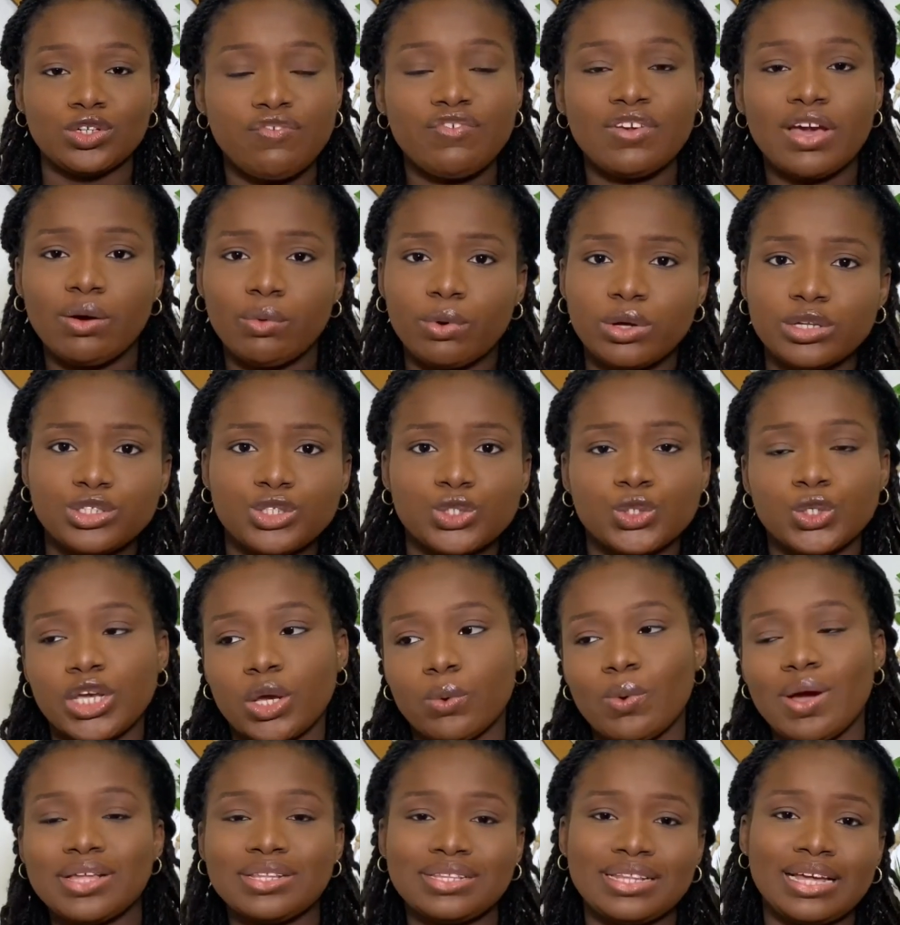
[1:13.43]
If you are wondering, okay,
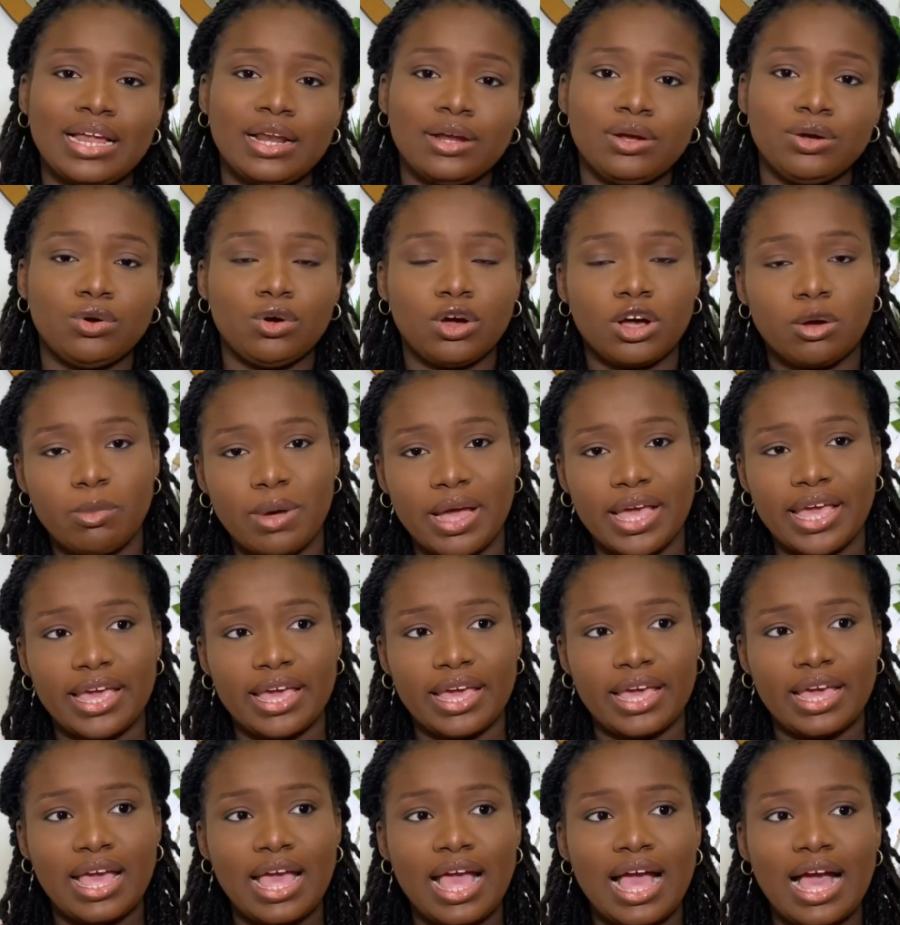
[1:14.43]
why did I lock my
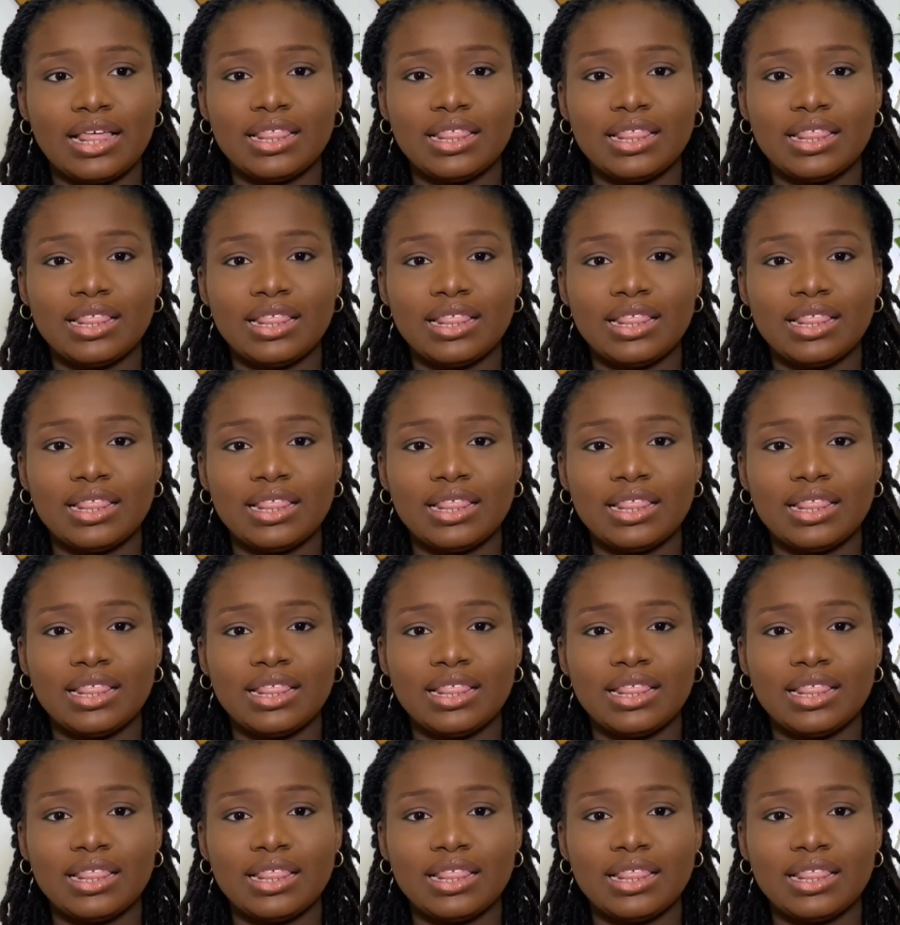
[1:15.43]
hair?